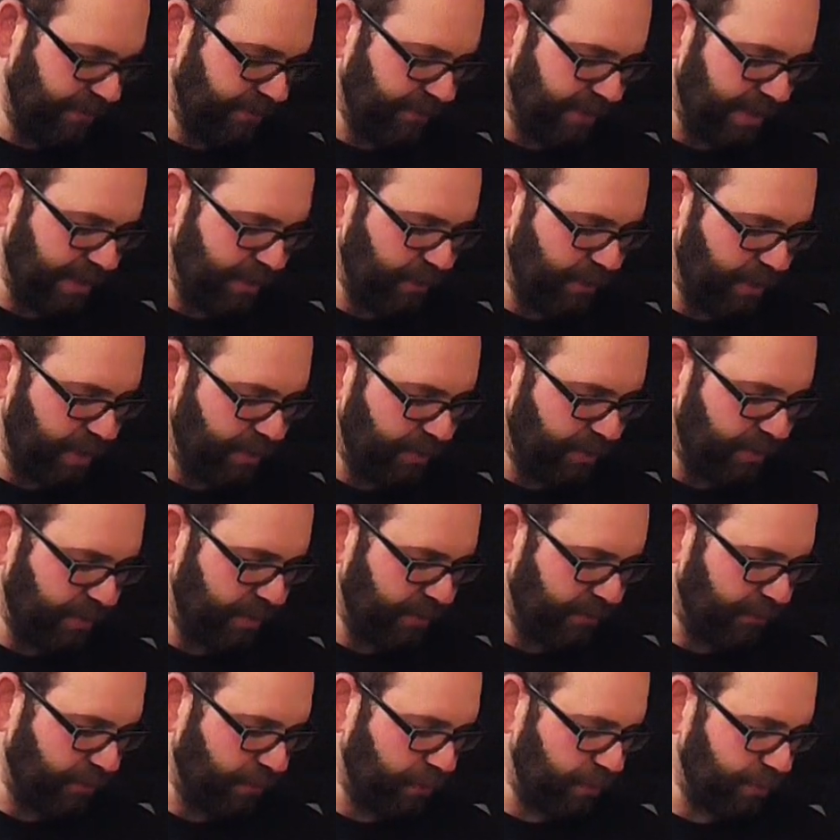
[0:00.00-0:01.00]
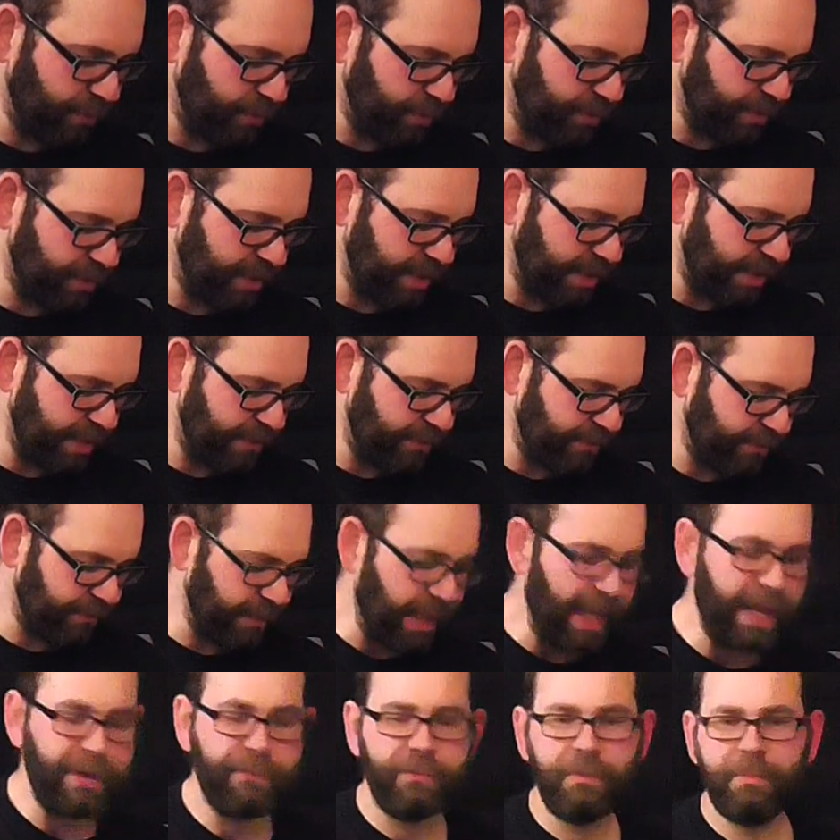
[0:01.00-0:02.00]
fact that we could put an invulnerable save
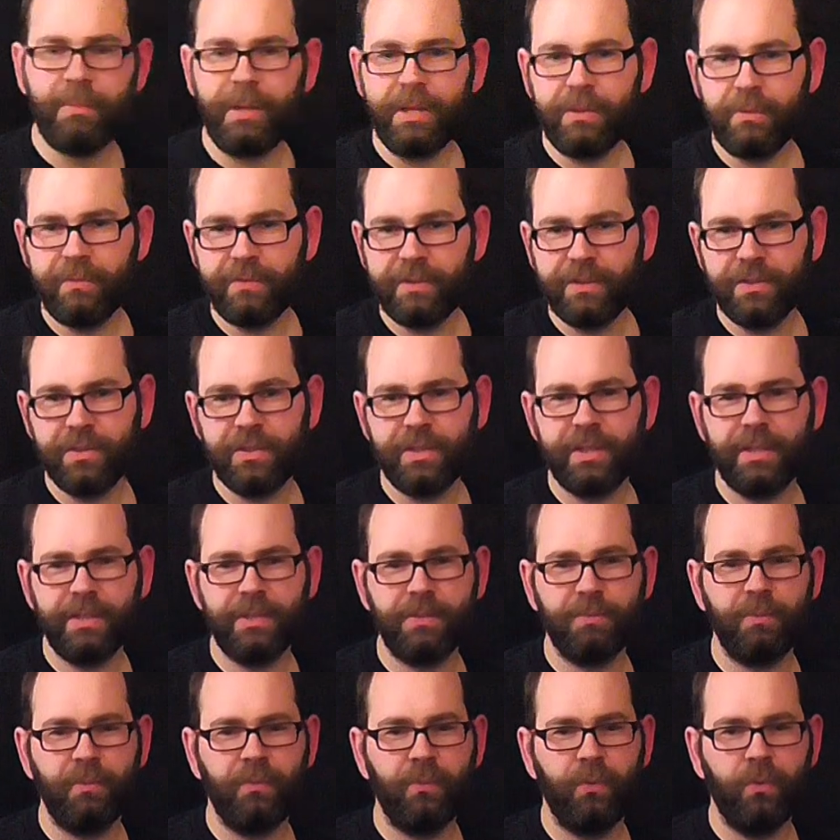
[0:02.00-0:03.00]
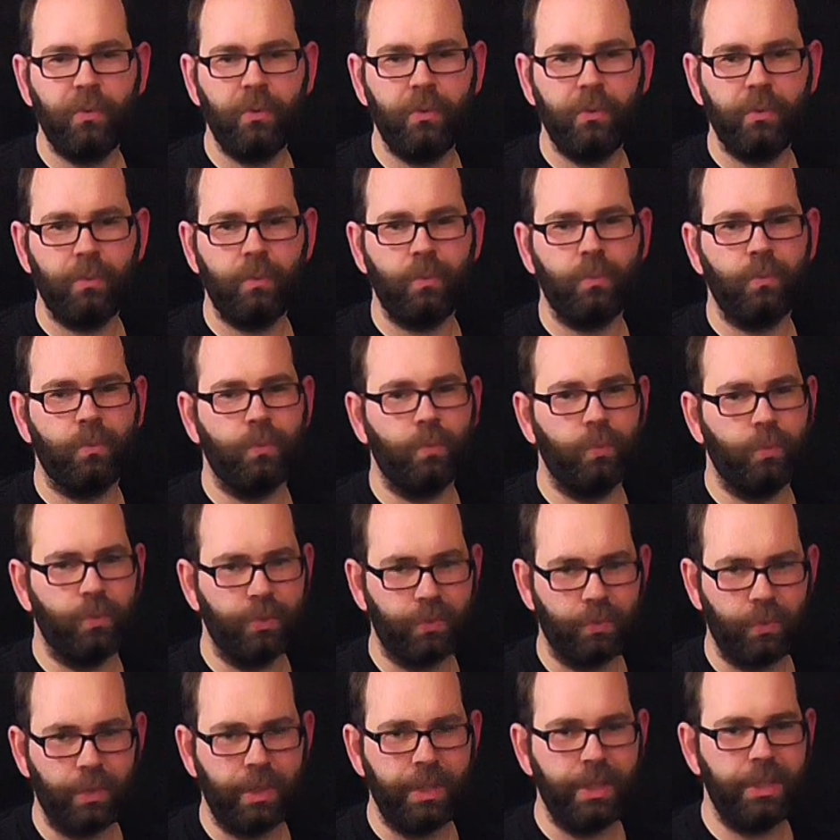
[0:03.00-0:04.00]
everybody within 6 before
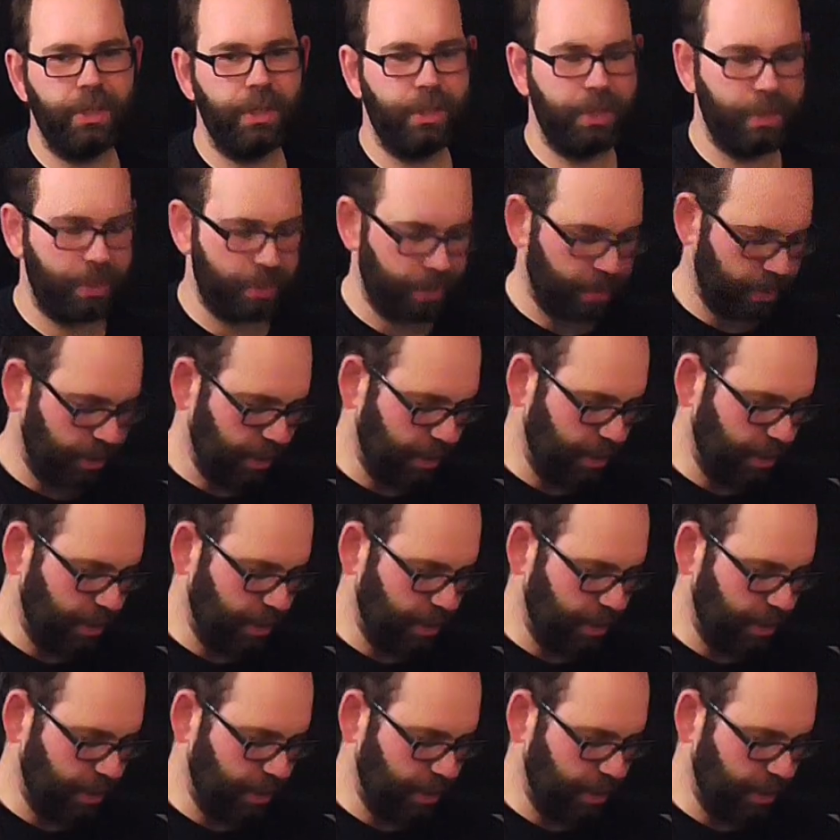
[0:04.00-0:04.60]
was really good.